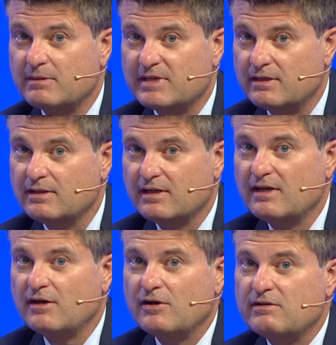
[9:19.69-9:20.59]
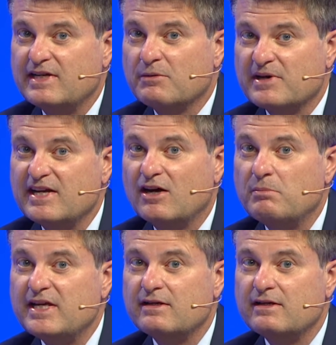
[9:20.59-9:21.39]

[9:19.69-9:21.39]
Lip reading: I mean, there would now be